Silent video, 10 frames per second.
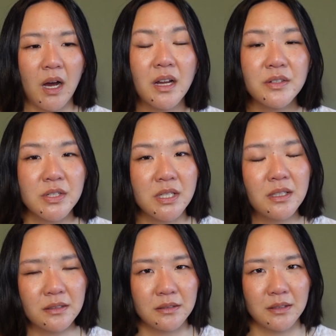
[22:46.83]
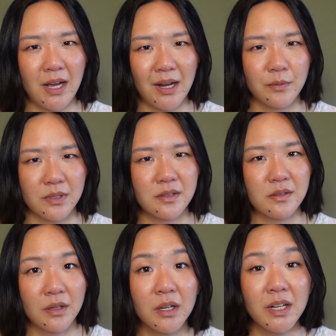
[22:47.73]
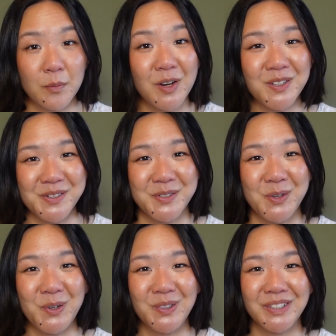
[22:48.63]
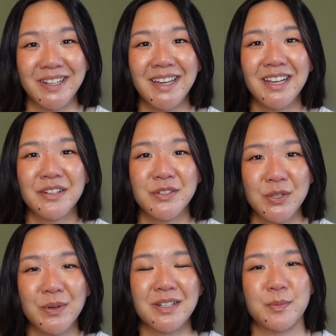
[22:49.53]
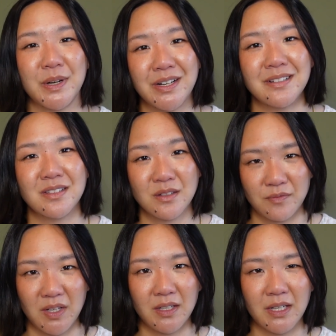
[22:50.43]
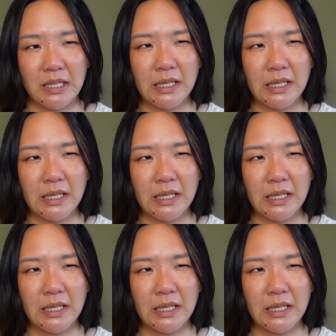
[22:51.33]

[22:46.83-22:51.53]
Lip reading: until I was 31 years old to experience this feeling.